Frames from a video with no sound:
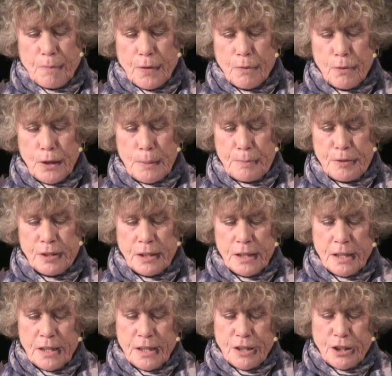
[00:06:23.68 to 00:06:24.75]
roots
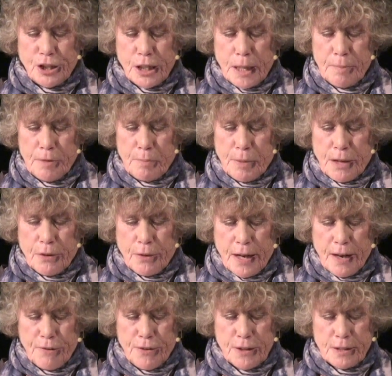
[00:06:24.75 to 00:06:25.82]
shaped by their
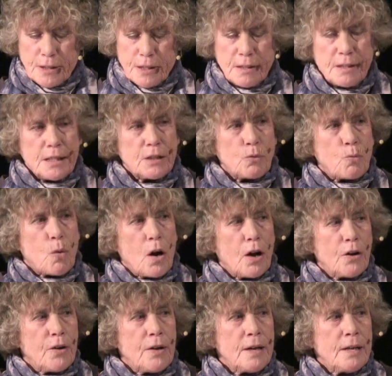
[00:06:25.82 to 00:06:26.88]
efforts to seek
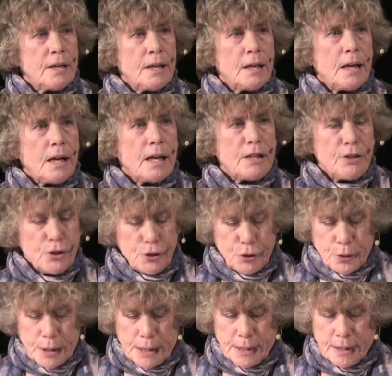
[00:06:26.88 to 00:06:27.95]
water and
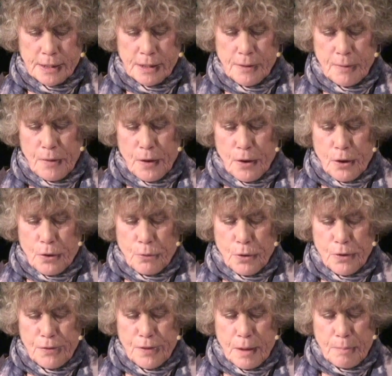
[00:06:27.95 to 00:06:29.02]
nutrients.
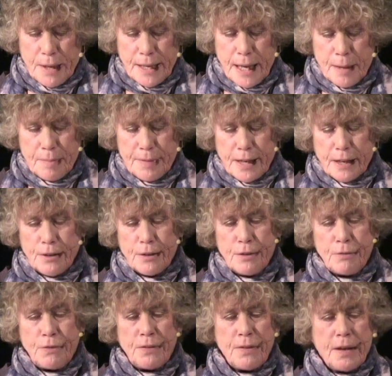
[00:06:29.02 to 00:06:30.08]
Roots that became
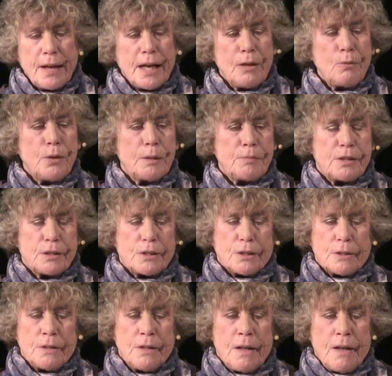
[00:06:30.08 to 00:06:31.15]
decorative and
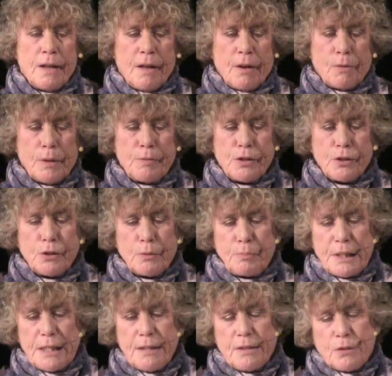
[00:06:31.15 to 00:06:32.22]
whimsical
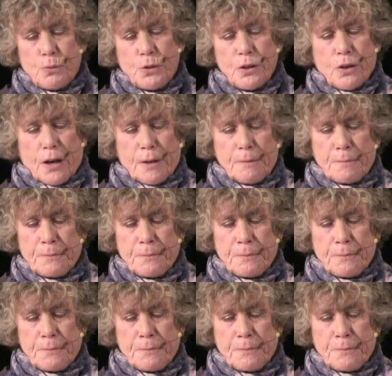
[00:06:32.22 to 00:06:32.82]
pieces of wood art.